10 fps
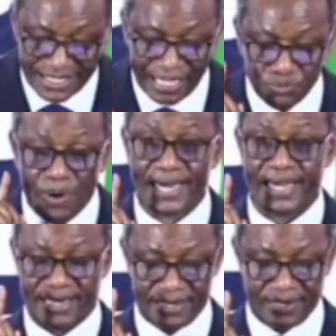work
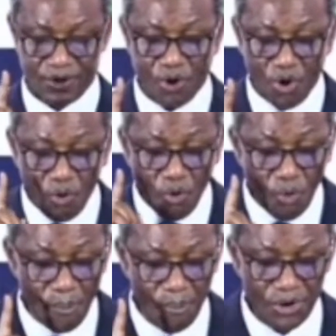or
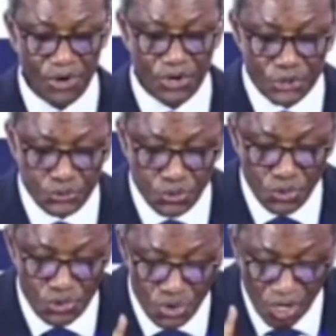home, do
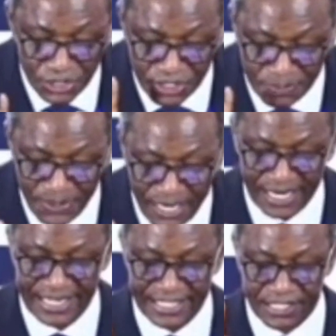not speak
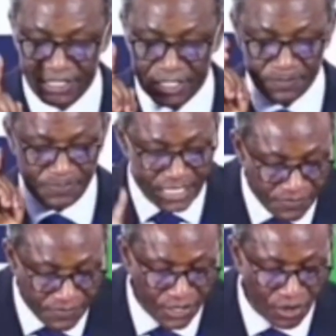
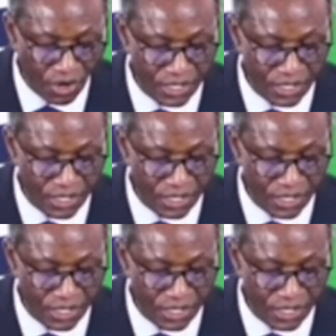disrespectfully or